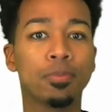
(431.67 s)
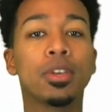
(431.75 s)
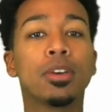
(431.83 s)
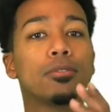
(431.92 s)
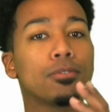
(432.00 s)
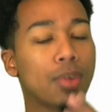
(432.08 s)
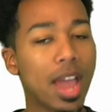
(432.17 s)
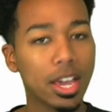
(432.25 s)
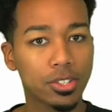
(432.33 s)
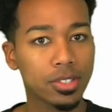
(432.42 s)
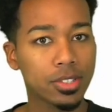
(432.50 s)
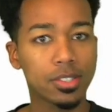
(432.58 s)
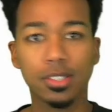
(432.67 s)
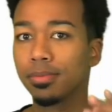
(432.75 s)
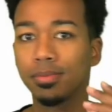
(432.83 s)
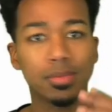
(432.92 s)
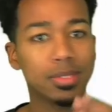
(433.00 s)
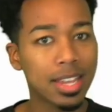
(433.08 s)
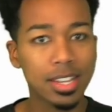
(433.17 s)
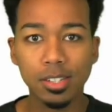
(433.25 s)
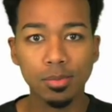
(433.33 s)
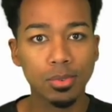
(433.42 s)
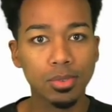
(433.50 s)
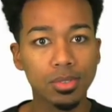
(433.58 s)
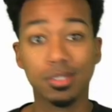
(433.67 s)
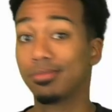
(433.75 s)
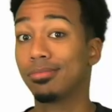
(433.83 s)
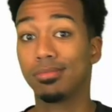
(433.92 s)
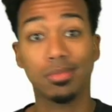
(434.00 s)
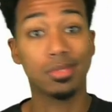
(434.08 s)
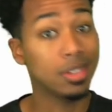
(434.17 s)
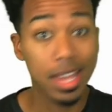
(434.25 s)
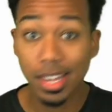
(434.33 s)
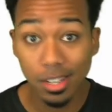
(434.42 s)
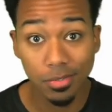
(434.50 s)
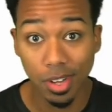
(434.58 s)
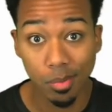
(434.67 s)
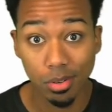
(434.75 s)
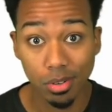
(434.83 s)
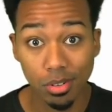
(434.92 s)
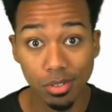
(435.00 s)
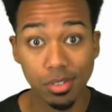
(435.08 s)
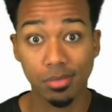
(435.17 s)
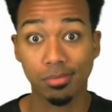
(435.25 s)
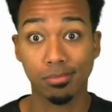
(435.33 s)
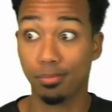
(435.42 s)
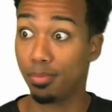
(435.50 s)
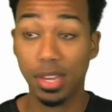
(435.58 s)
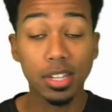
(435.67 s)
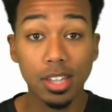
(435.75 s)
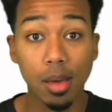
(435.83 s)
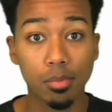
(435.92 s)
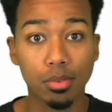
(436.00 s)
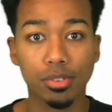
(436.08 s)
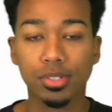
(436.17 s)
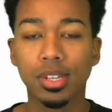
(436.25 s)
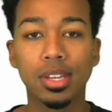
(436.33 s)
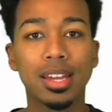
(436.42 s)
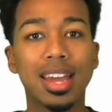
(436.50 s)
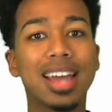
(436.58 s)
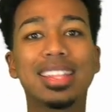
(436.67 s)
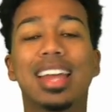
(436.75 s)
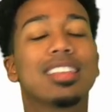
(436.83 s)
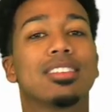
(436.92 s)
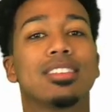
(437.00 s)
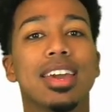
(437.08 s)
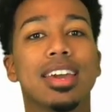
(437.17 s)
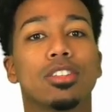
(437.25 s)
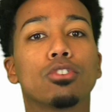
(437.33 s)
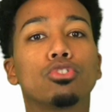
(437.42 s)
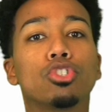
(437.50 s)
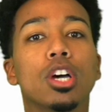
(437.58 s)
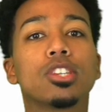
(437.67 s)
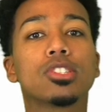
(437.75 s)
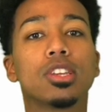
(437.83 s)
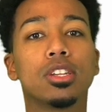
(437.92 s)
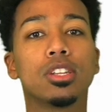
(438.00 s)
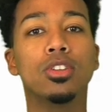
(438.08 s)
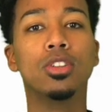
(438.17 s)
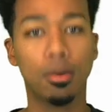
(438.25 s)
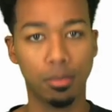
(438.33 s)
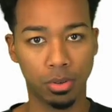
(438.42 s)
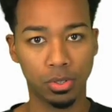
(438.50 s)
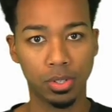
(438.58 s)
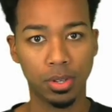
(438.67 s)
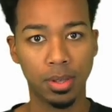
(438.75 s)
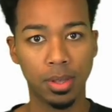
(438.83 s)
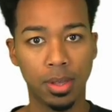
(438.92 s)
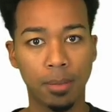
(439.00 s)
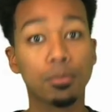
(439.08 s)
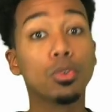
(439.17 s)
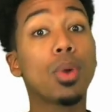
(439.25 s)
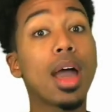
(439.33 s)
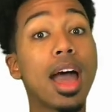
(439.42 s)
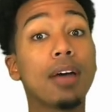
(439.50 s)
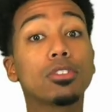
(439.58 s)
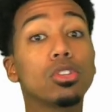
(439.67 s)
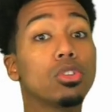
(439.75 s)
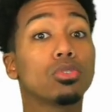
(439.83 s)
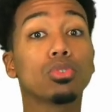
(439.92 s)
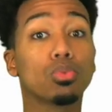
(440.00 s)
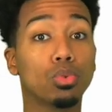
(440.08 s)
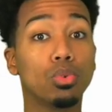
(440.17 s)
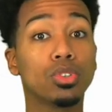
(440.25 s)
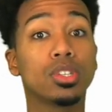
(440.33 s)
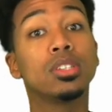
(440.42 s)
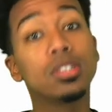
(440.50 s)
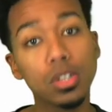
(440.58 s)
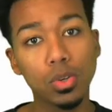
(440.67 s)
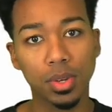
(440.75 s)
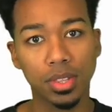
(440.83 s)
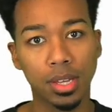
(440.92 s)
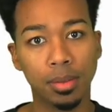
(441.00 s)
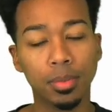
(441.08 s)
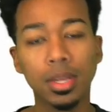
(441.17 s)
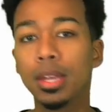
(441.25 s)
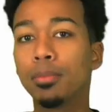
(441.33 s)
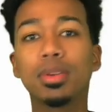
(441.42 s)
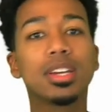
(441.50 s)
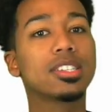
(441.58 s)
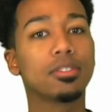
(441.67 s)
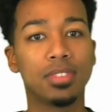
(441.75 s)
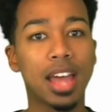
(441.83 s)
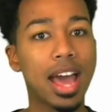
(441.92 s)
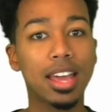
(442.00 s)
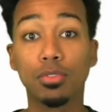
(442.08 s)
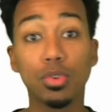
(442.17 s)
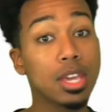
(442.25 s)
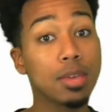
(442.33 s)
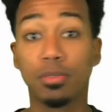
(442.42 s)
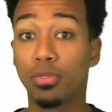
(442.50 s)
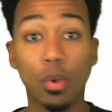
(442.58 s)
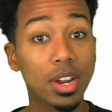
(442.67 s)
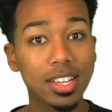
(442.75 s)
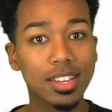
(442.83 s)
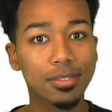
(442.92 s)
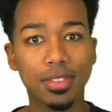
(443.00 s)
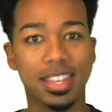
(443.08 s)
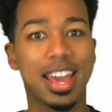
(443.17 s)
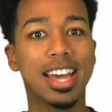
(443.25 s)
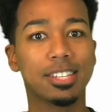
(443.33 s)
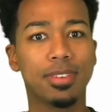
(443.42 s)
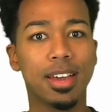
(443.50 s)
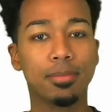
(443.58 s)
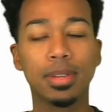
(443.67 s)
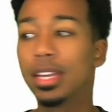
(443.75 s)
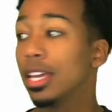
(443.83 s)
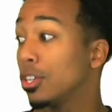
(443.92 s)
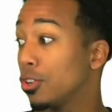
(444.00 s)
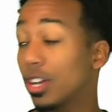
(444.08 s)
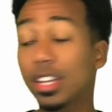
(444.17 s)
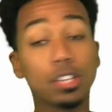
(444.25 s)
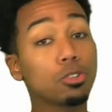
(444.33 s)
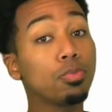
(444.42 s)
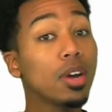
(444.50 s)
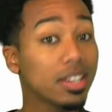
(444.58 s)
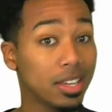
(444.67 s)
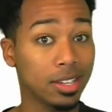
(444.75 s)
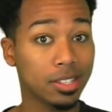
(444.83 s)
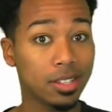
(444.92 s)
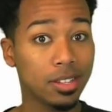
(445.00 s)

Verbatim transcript: Fractions, decimals, negative numbers, big numbers, at the end of the day, they're just numbers. You have to learn the rules to deal with them because if not, if you keep avoiding it for the ASVAB, you're going to get your butt kicked.